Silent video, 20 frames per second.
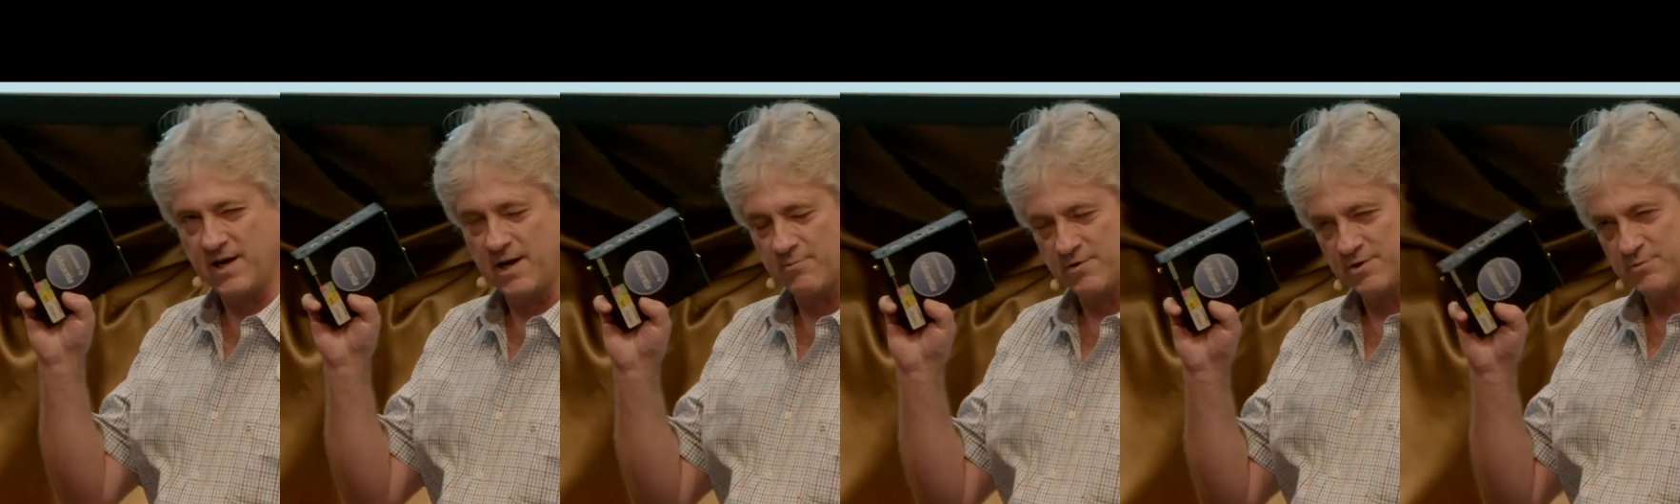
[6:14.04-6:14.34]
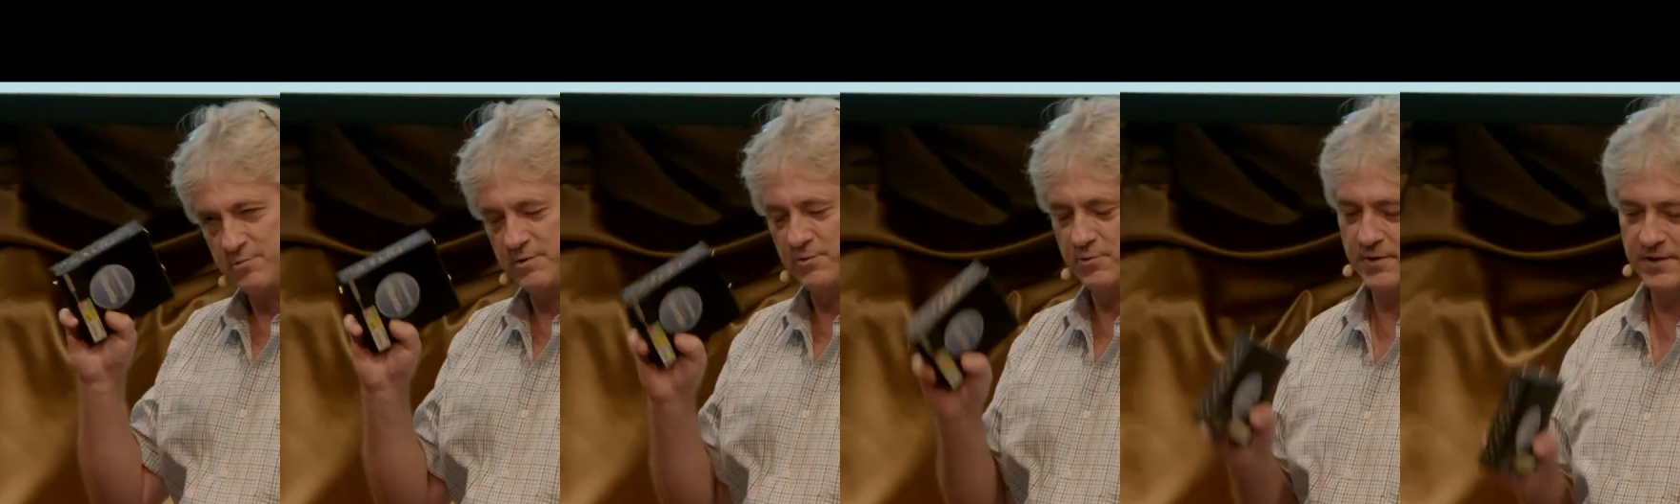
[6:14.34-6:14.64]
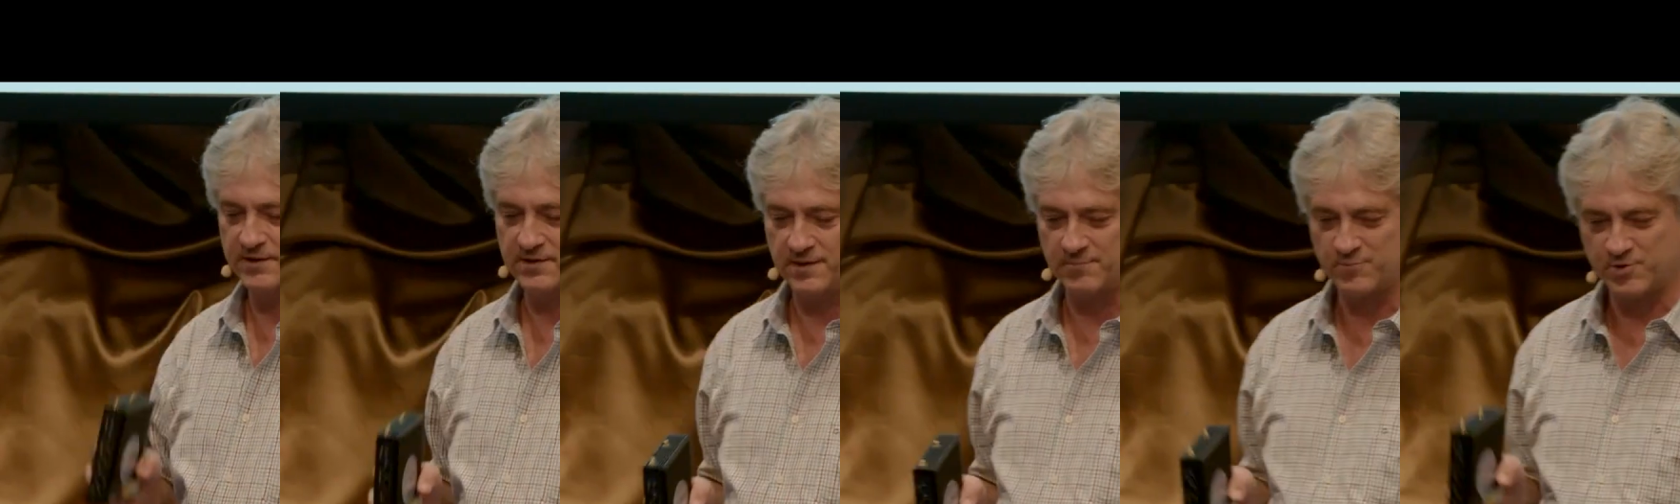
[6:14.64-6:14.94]
hours would do
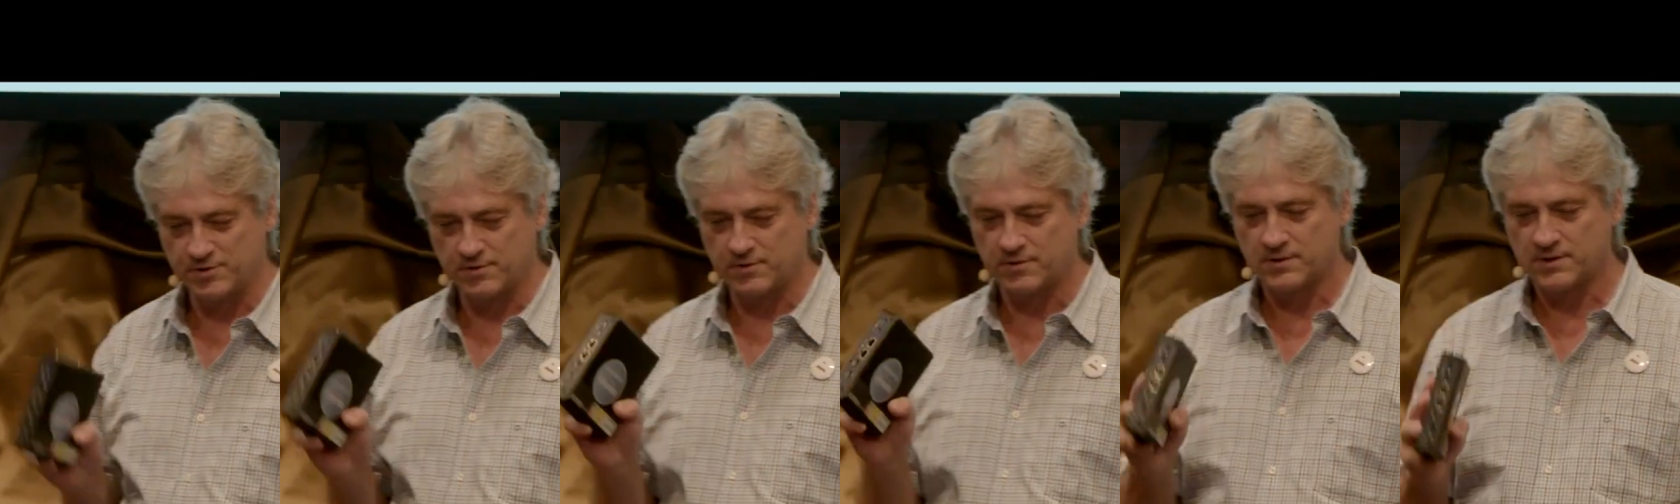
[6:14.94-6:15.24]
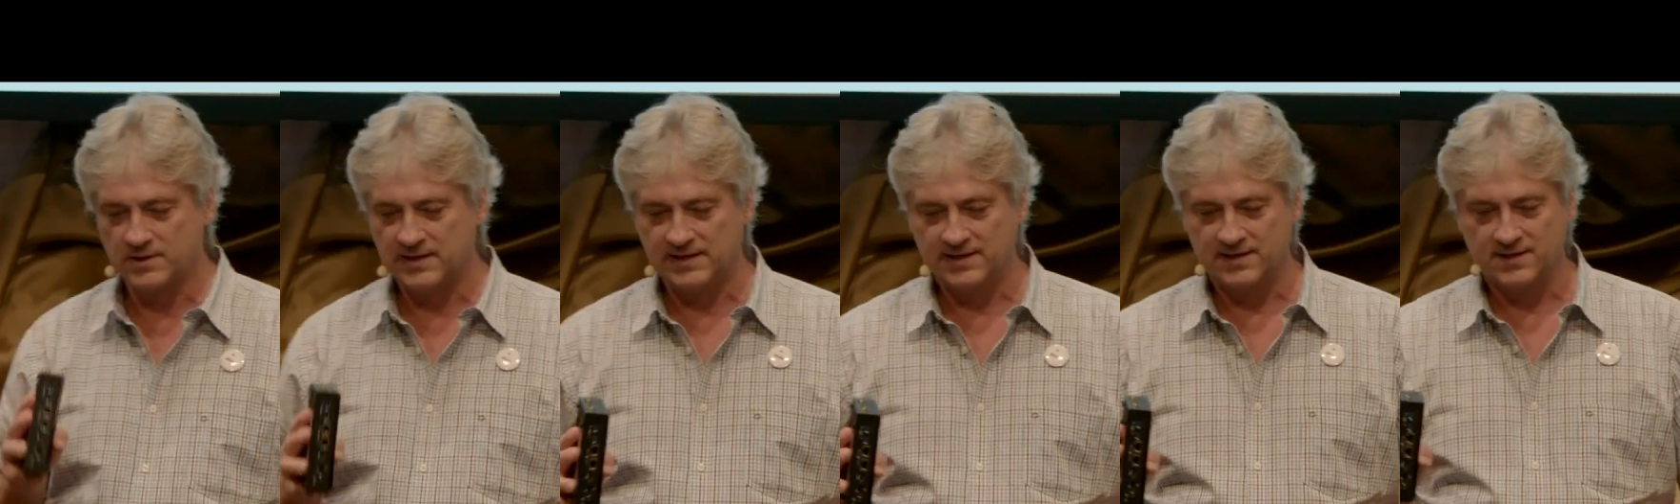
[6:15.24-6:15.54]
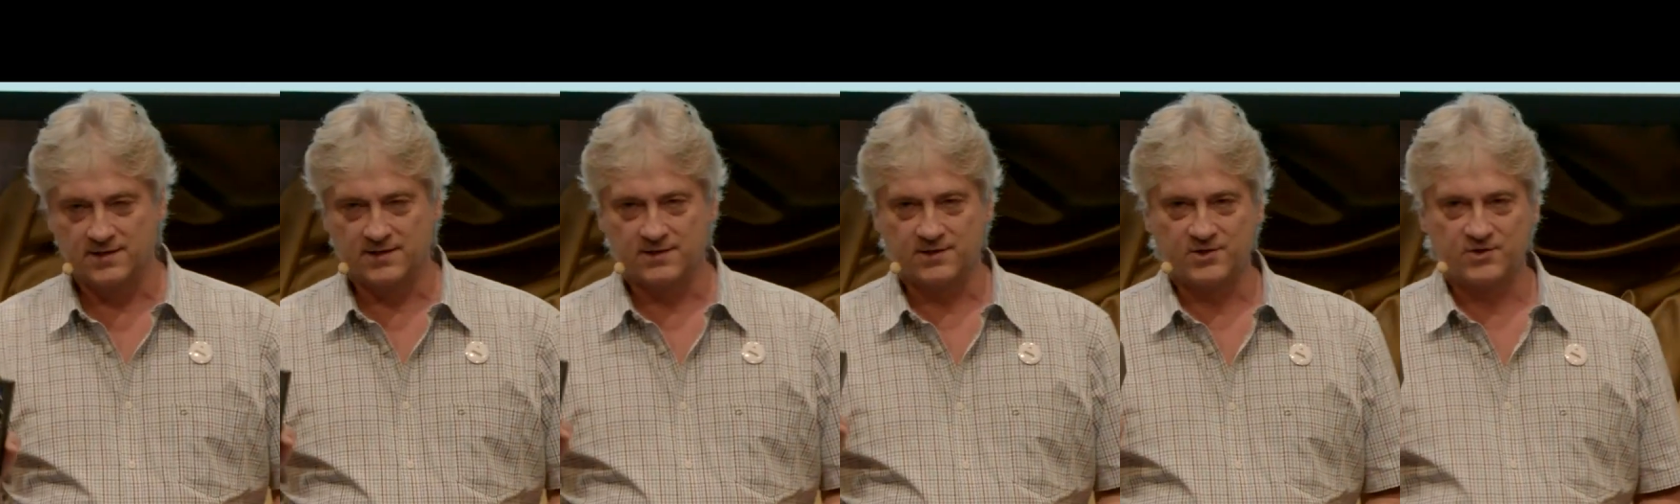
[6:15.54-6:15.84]
it, I'm sure.
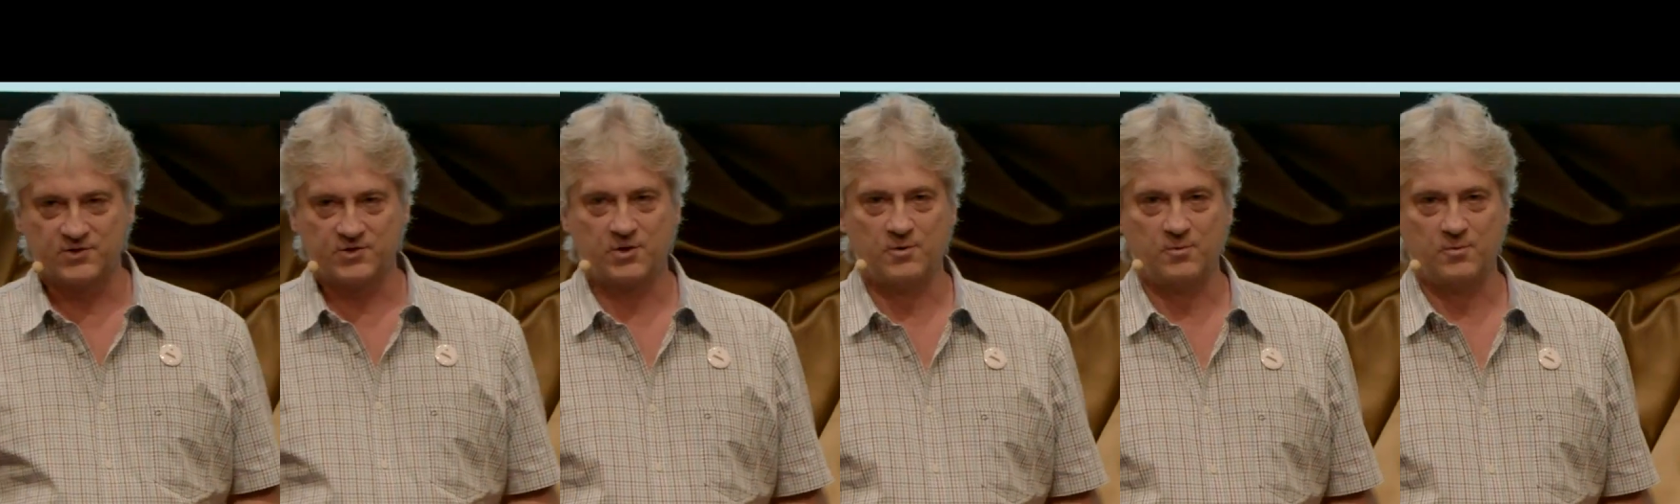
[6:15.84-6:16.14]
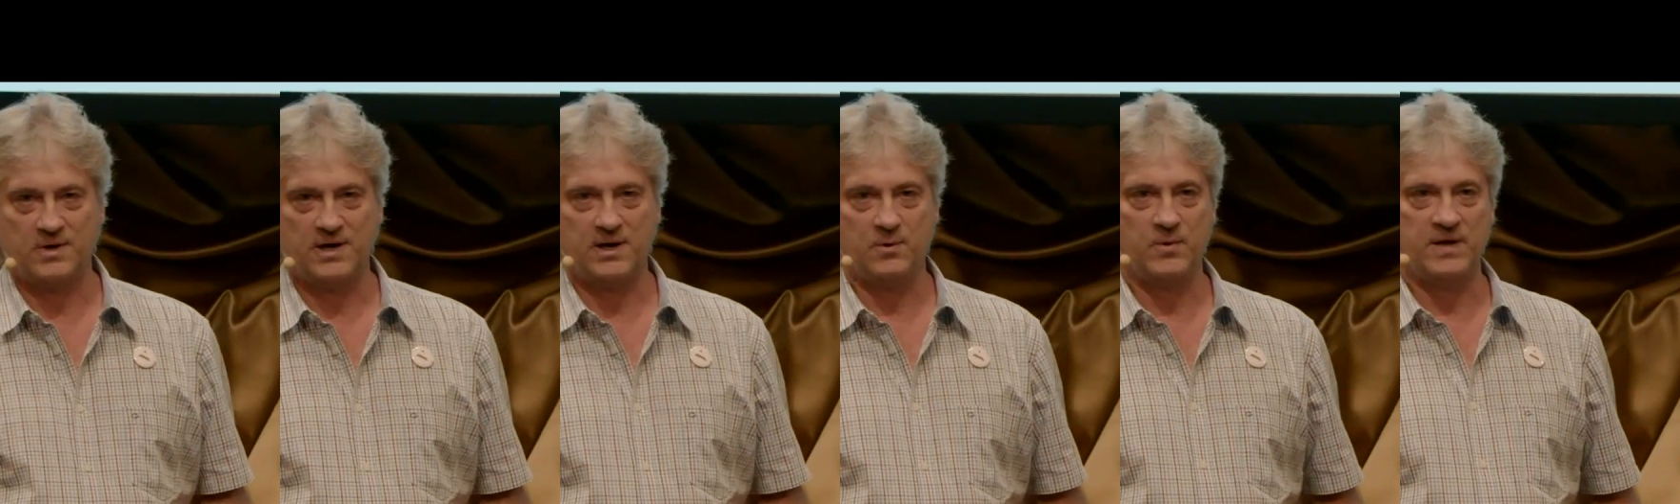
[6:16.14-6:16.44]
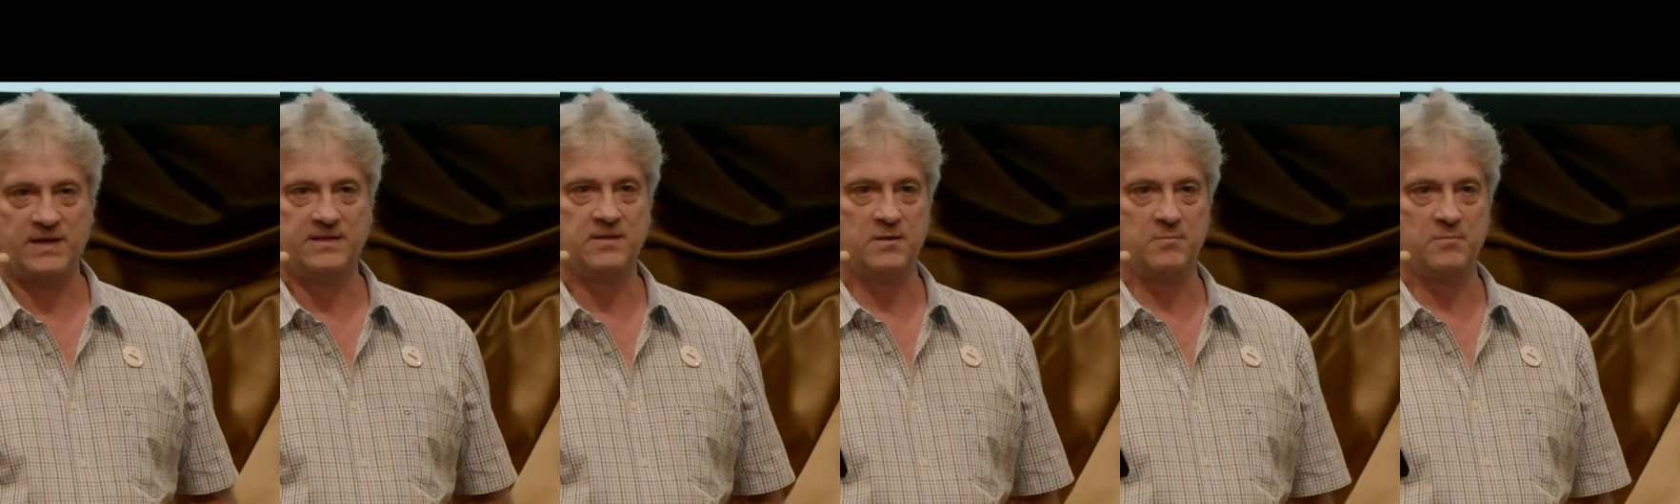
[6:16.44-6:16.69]
So I went